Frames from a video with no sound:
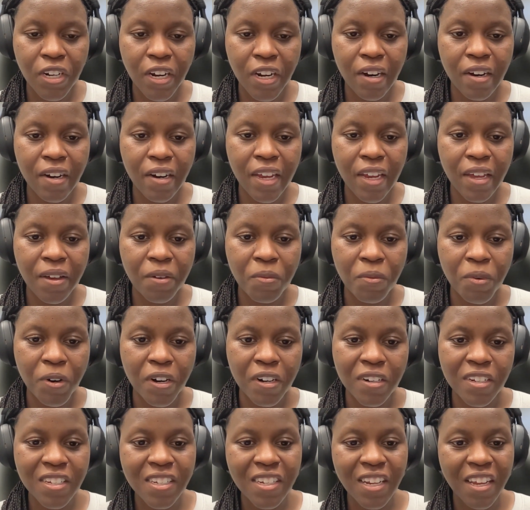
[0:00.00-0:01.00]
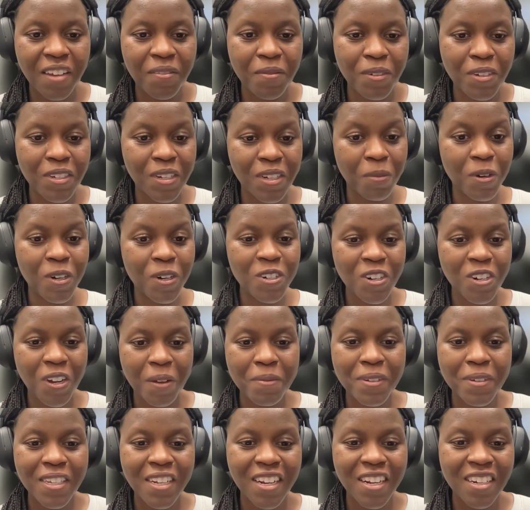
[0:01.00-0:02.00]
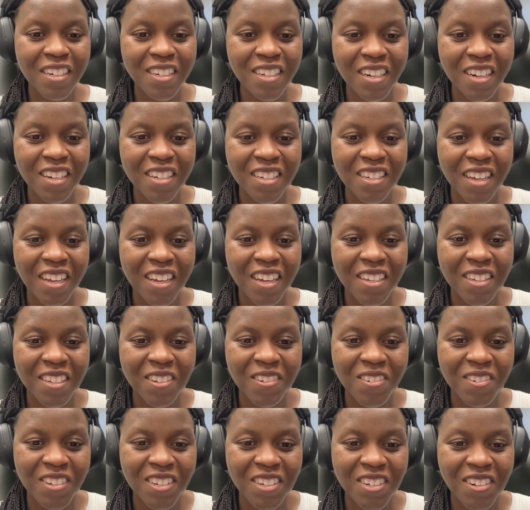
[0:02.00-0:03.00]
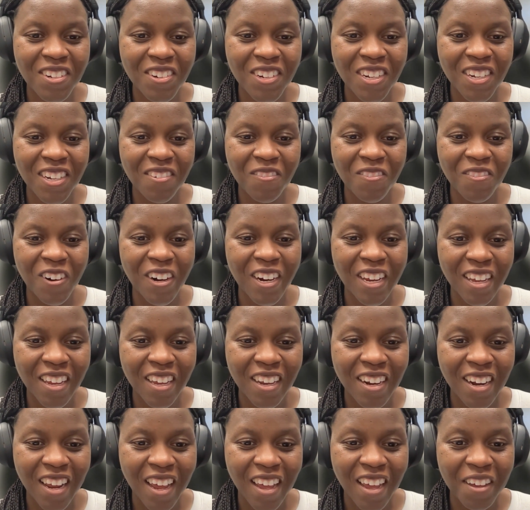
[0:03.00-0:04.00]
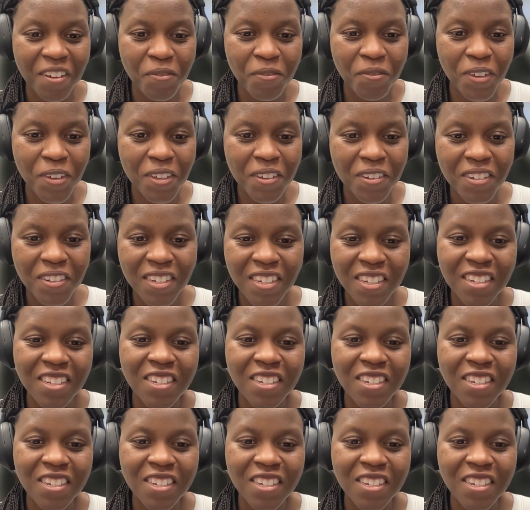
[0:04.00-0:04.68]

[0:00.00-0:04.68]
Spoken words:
area were summer jobs that I did as a high school student working in ag fields.